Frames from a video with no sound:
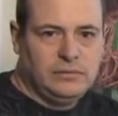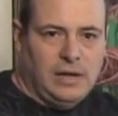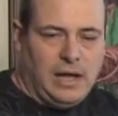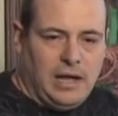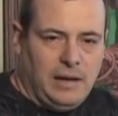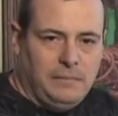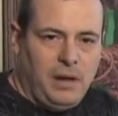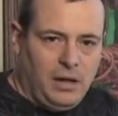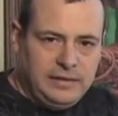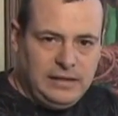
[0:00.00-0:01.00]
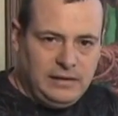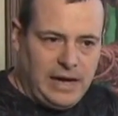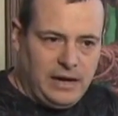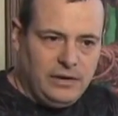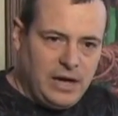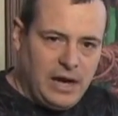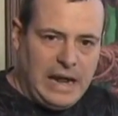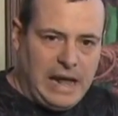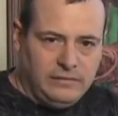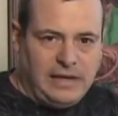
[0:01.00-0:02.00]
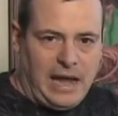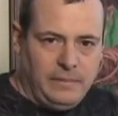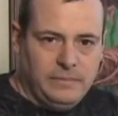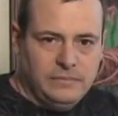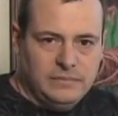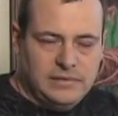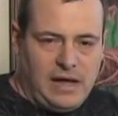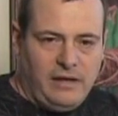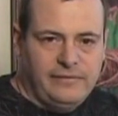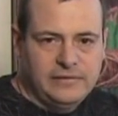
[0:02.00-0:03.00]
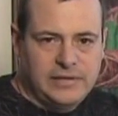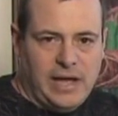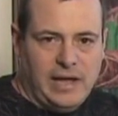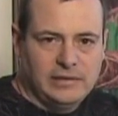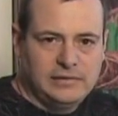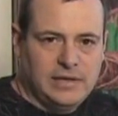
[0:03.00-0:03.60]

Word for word: um, multi-layered cutout type style facades,